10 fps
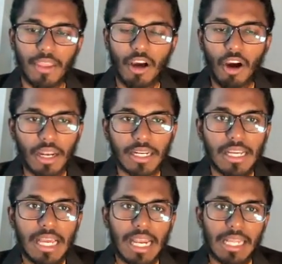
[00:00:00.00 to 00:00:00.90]
All right,
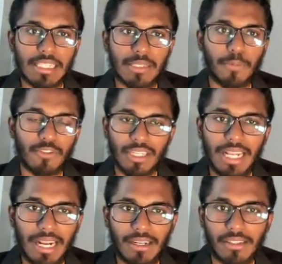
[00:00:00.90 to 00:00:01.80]
let's proceed
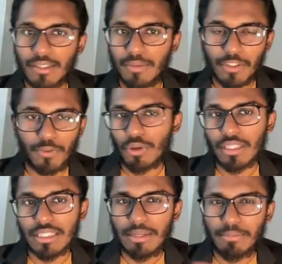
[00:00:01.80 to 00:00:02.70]
ahead in terms of doing
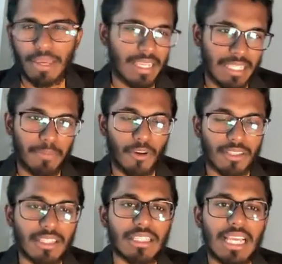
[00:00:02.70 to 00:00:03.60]
this basic
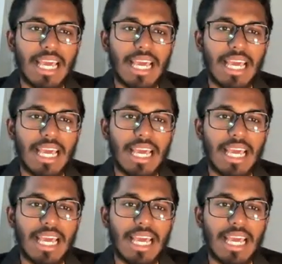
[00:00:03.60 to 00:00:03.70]
process,